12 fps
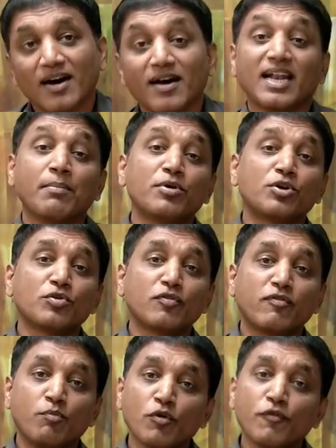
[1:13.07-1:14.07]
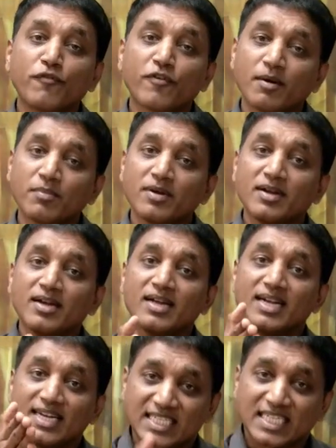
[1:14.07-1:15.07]
Number 2, move from
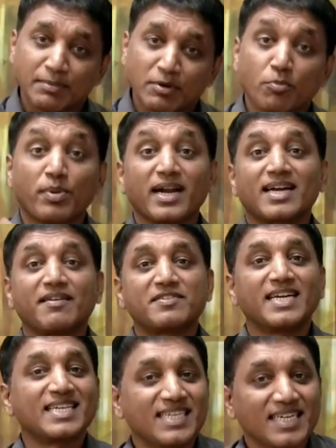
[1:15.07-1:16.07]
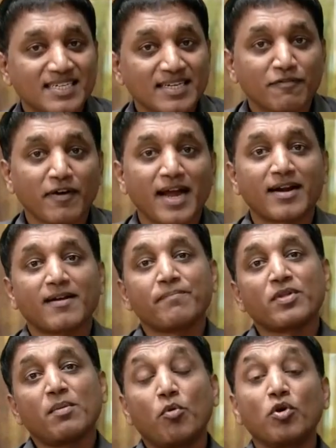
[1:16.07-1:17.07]
descriptive to predictive statistics. In fact,
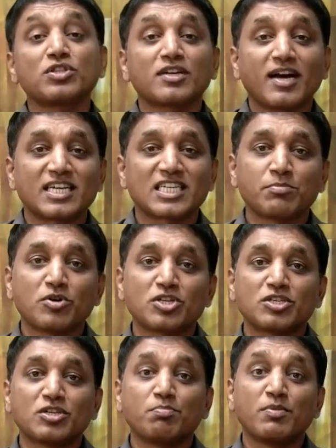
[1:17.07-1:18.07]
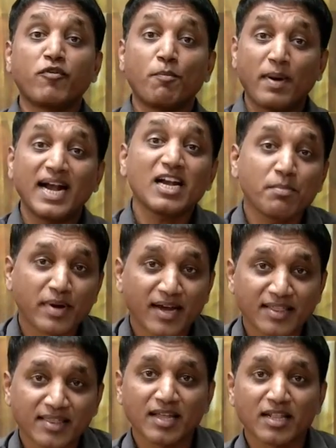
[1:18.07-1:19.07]
most of the customers before pandemic,
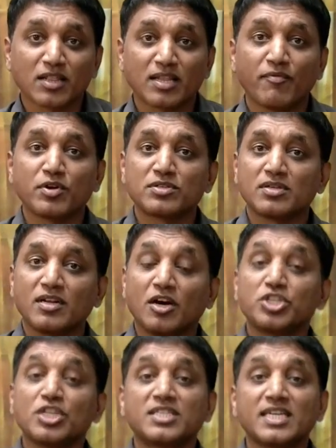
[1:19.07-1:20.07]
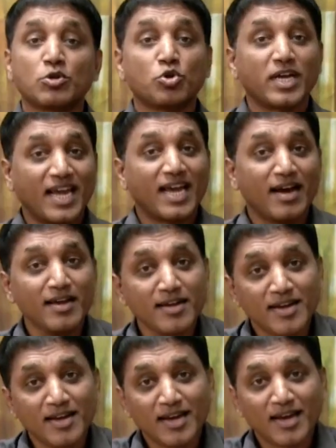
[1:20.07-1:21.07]
I think there was an urgency to do AI,
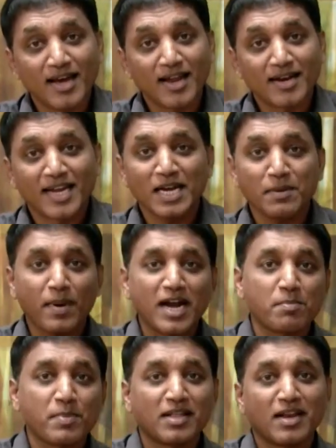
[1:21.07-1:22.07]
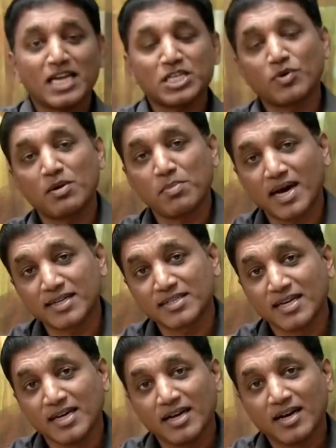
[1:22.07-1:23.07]
and hit pandemic in the last 12 months,
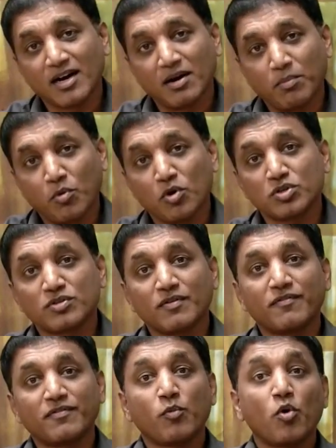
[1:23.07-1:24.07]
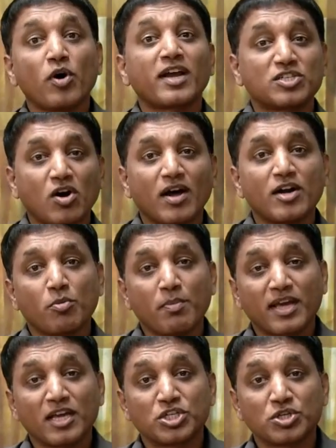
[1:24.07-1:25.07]
most of the work has gone into
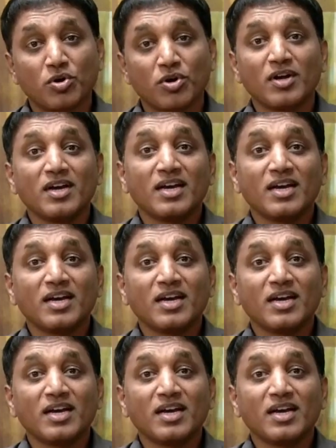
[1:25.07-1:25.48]
making sure